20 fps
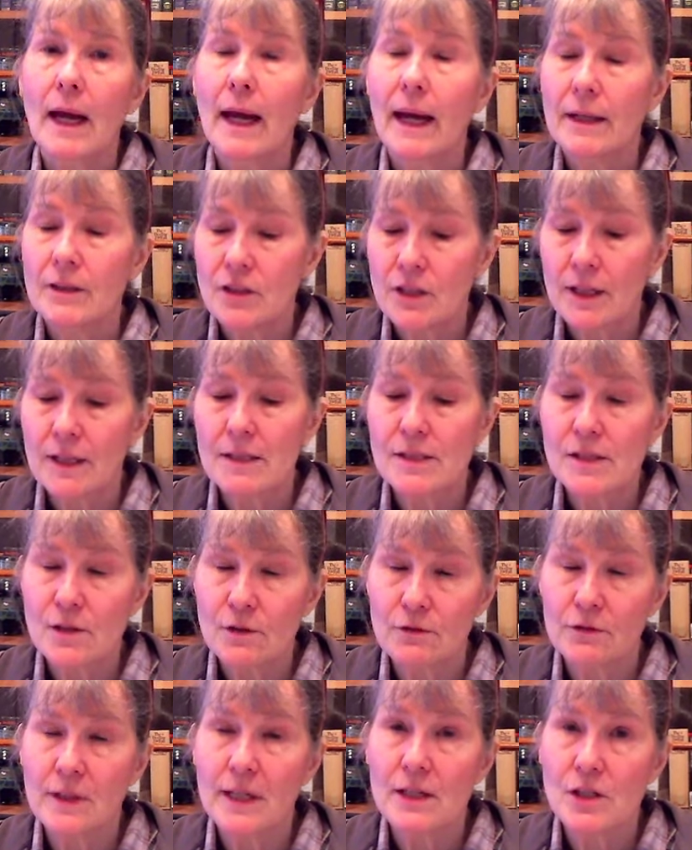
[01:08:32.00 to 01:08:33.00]
And yes, the
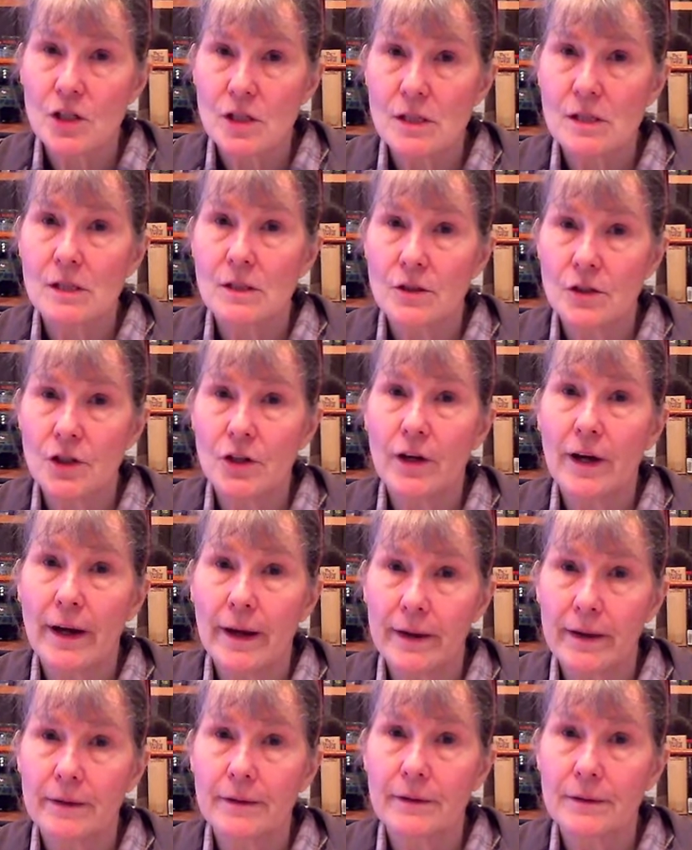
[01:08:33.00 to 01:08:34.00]
flesh is in your
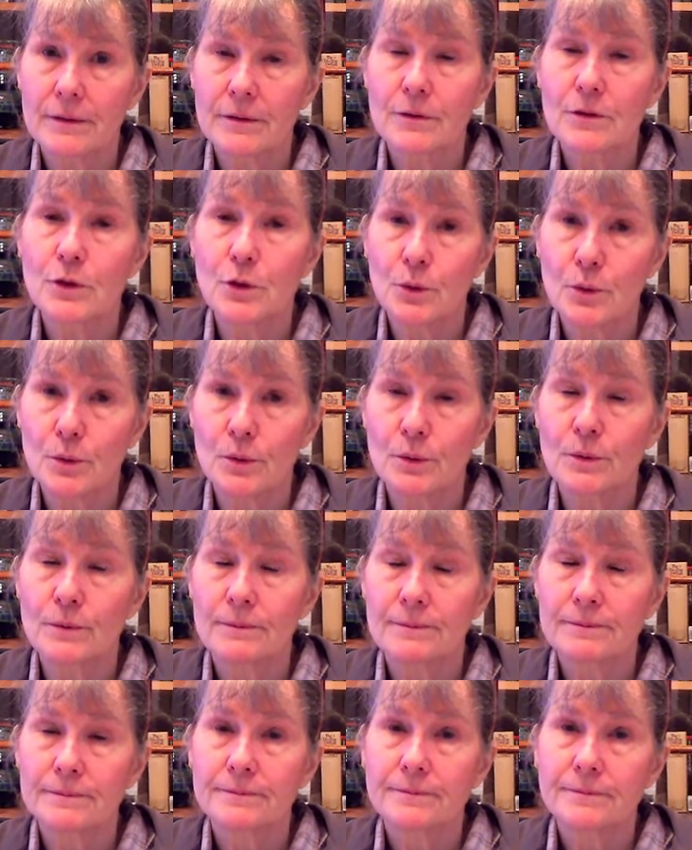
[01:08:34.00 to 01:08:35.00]
head too.
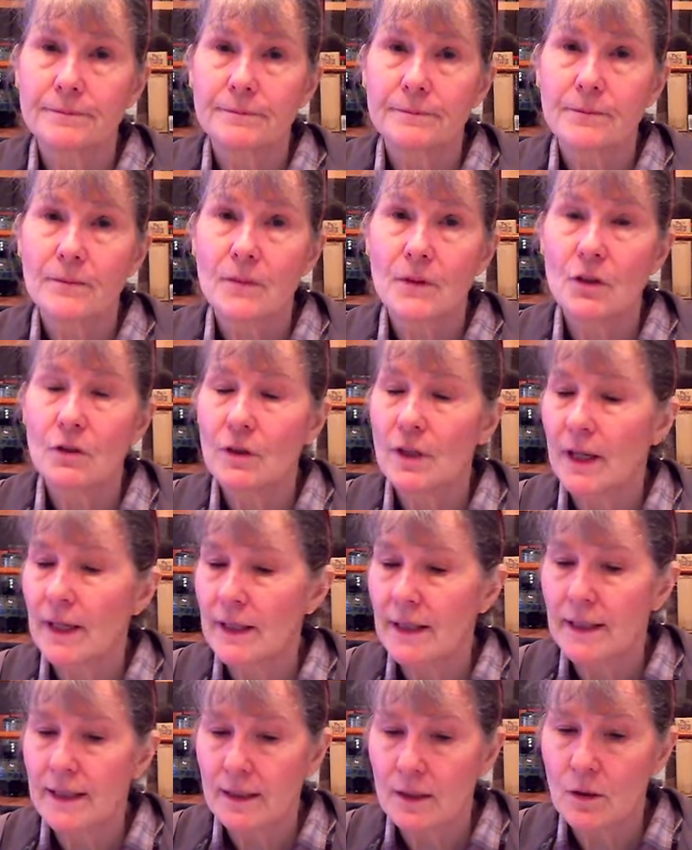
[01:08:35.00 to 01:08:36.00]
You got
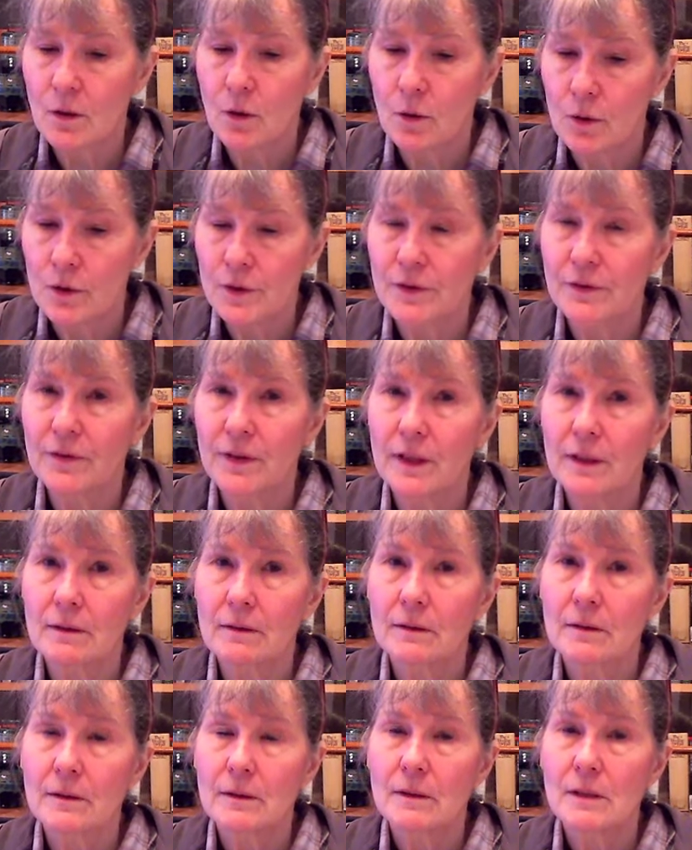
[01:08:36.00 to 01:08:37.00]
to get hold of it.
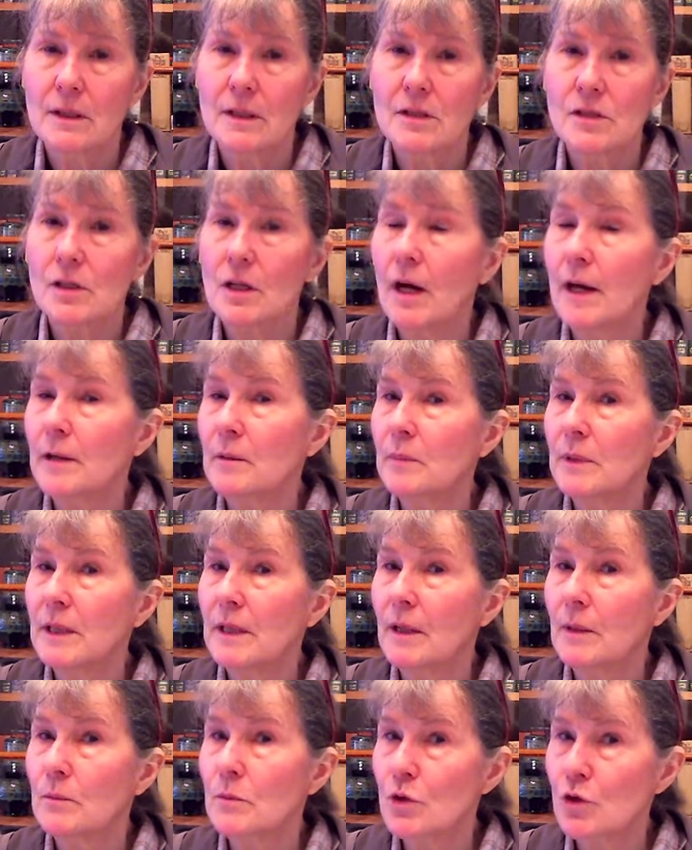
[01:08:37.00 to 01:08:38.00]
It's got to
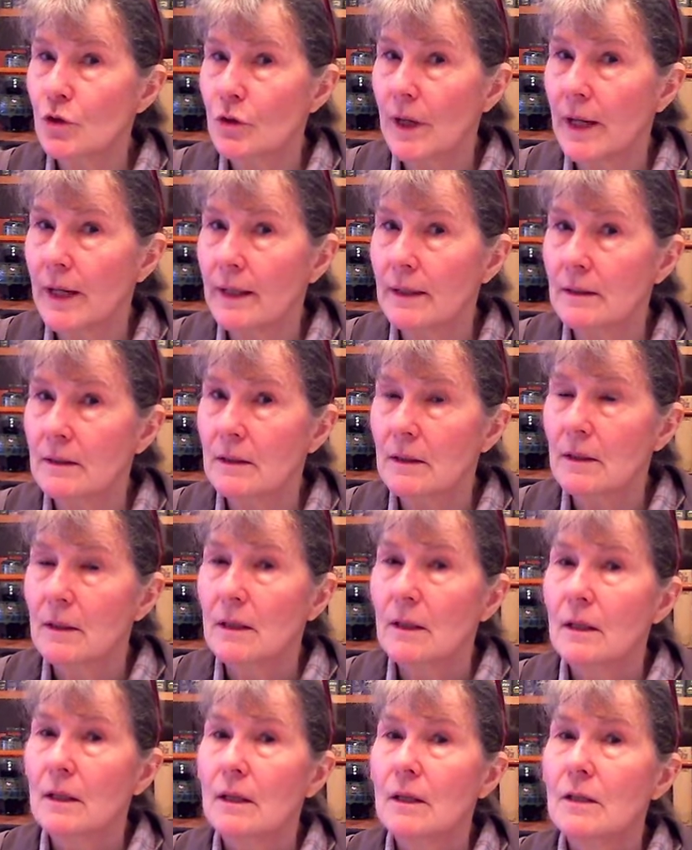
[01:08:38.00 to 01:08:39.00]
become trained
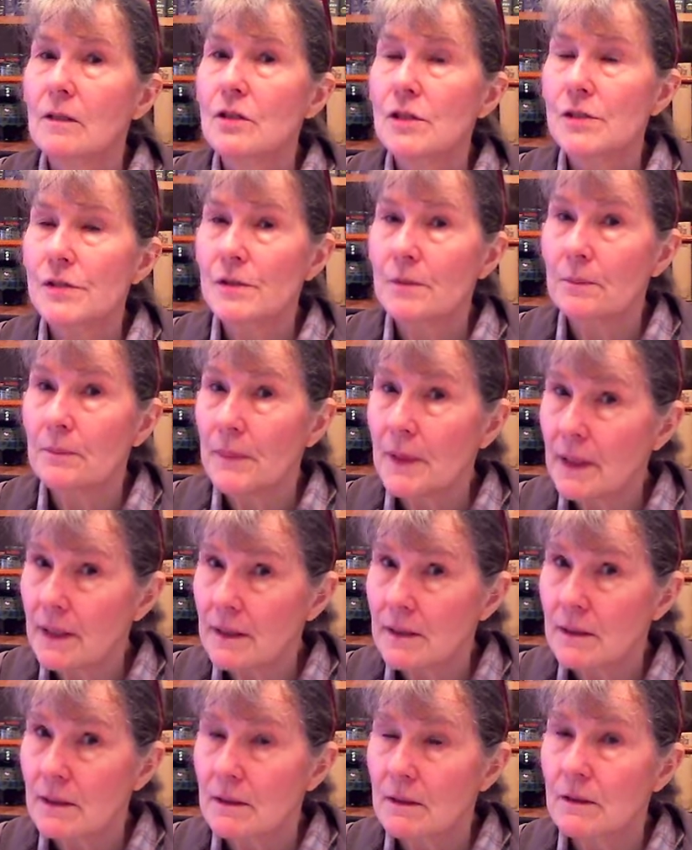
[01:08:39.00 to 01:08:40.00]
to
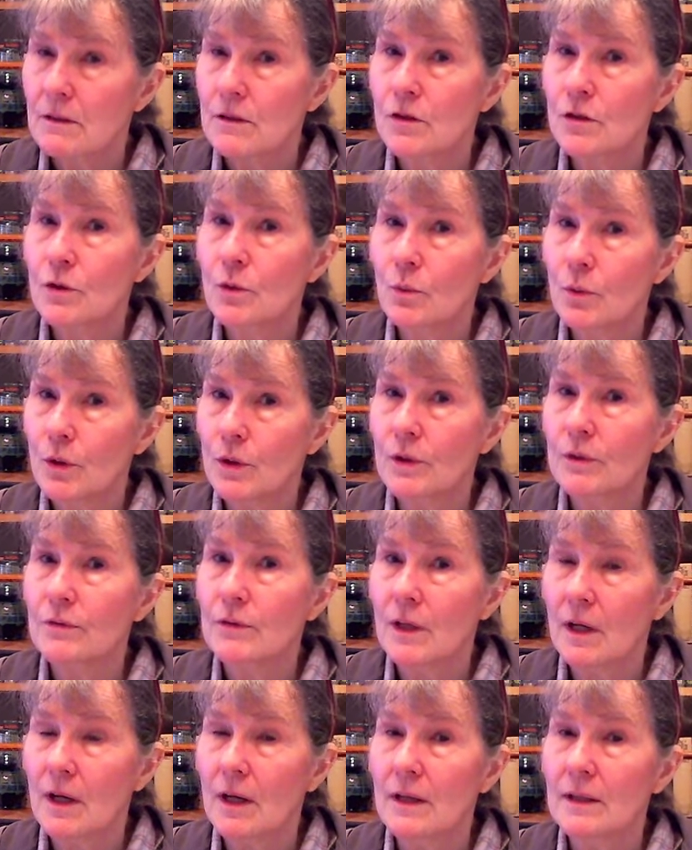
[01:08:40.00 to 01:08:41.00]
submit to the Word of
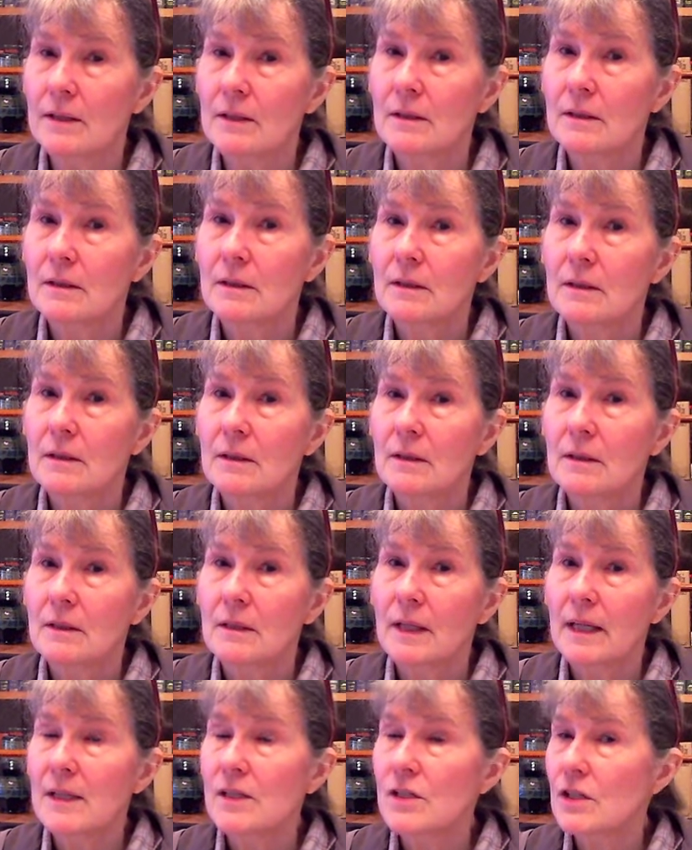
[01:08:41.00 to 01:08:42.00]
God
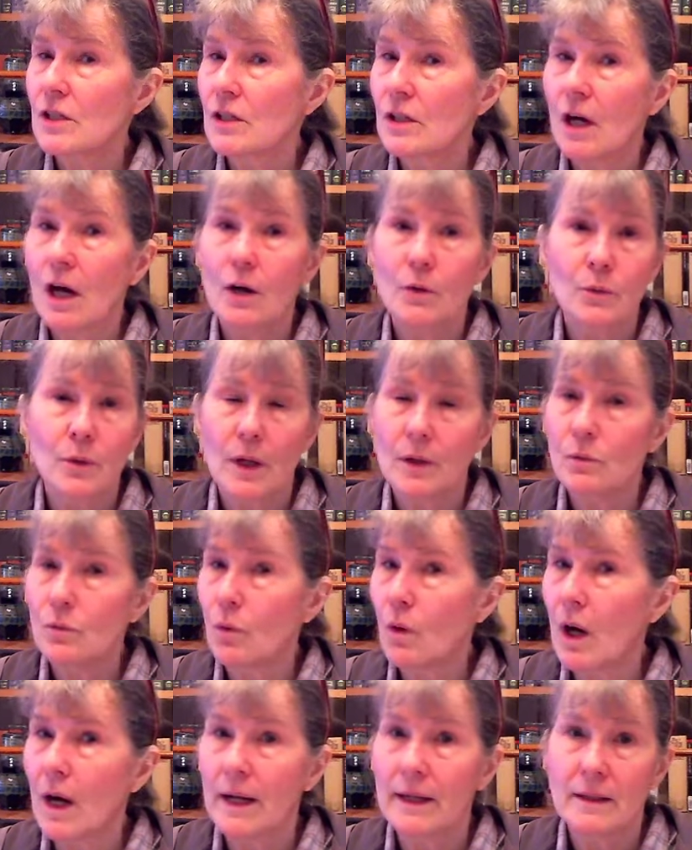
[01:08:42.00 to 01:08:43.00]
and to not run
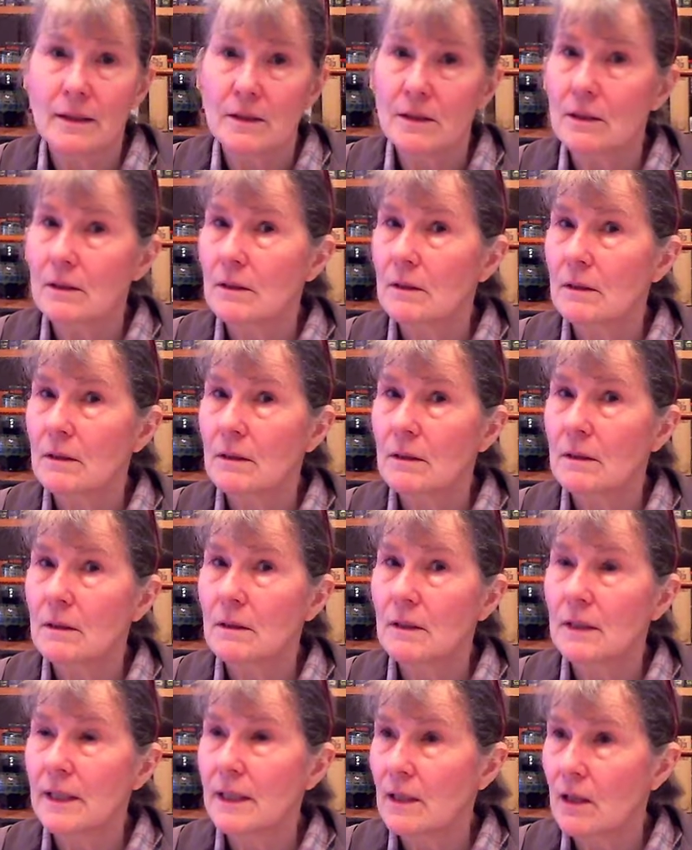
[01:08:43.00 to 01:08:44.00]
wild
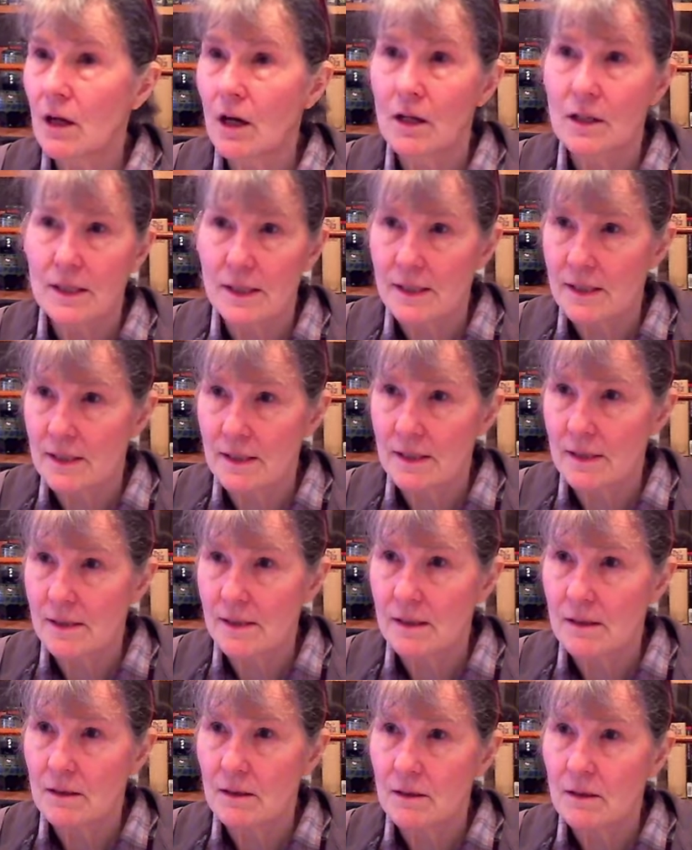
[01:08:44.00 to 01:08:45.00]
in
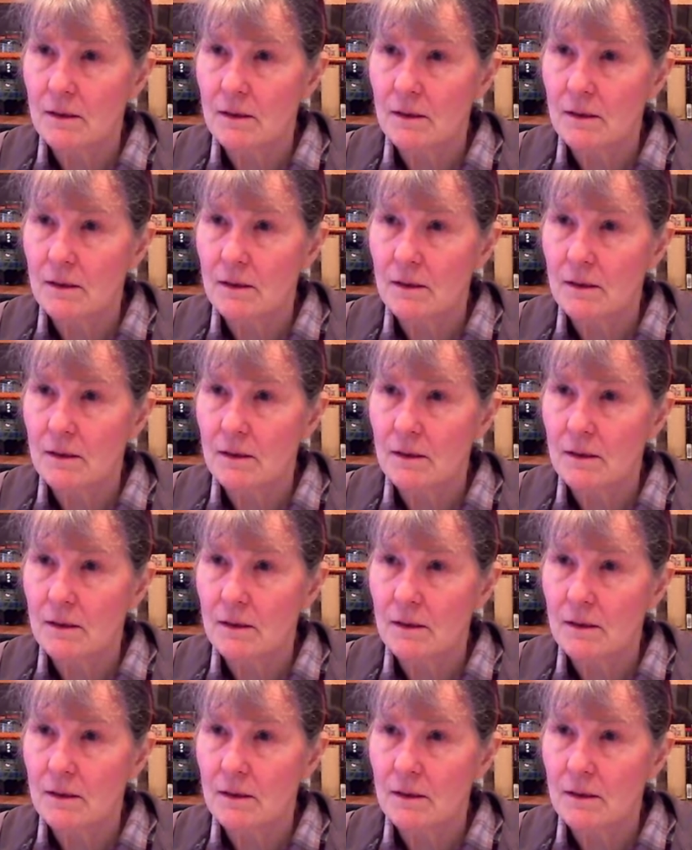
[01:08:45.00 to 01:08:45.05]
lawlessness.